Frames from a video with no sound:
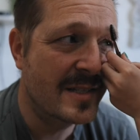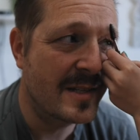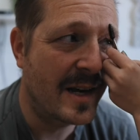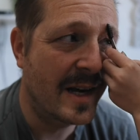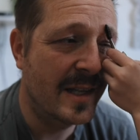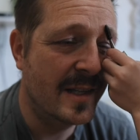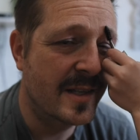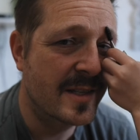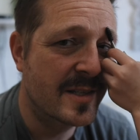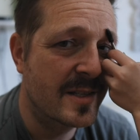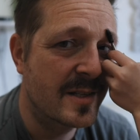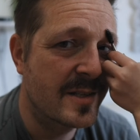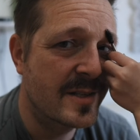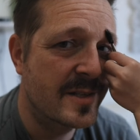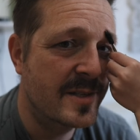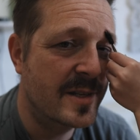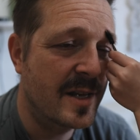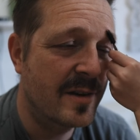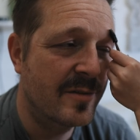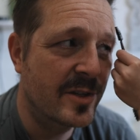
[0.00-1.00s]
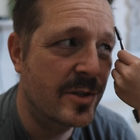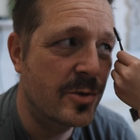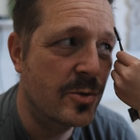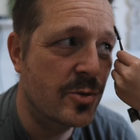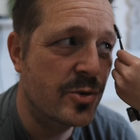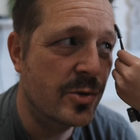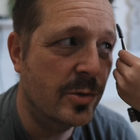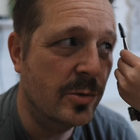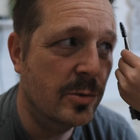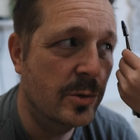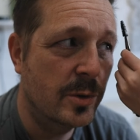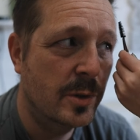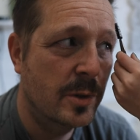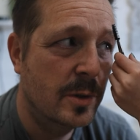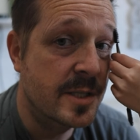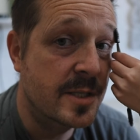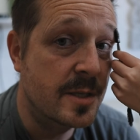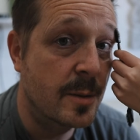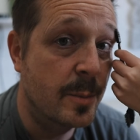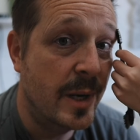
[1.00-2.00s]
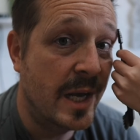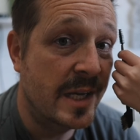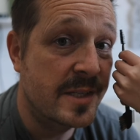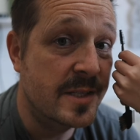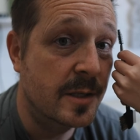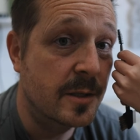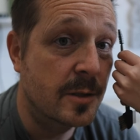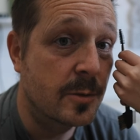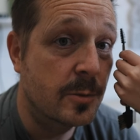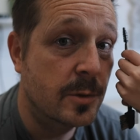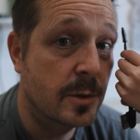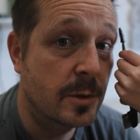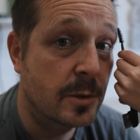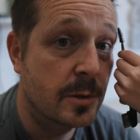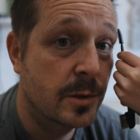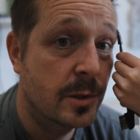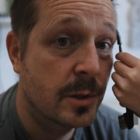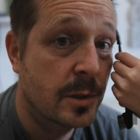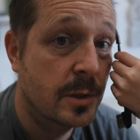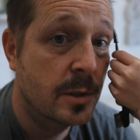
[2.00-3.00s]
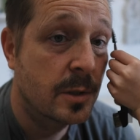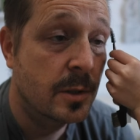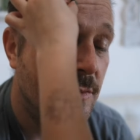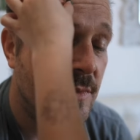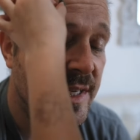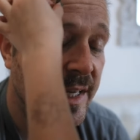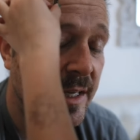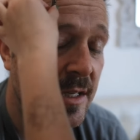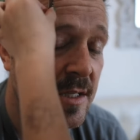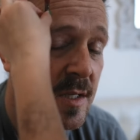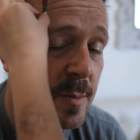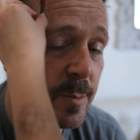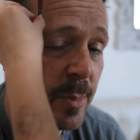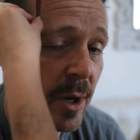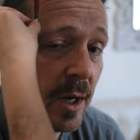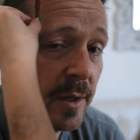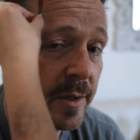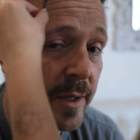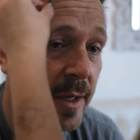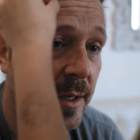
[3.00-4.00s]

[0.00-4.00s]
stylist is seven years old. She's the best in the world. It's like a spa